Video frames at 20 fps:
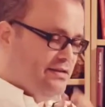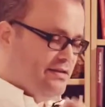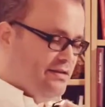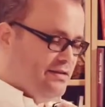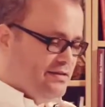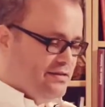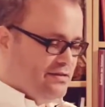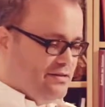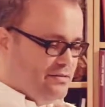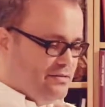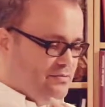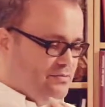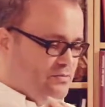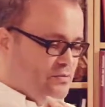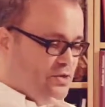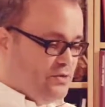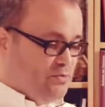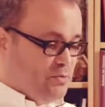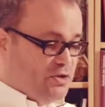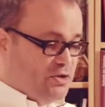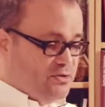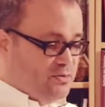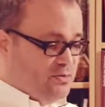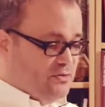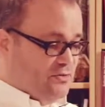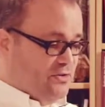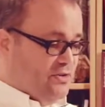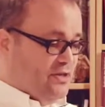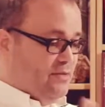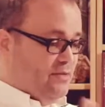responsible
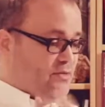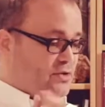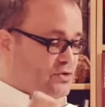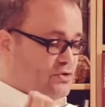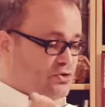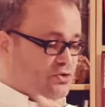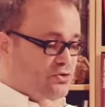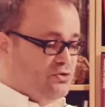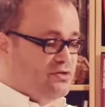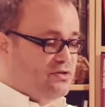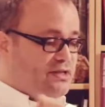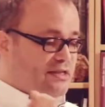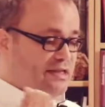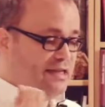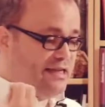for them. You should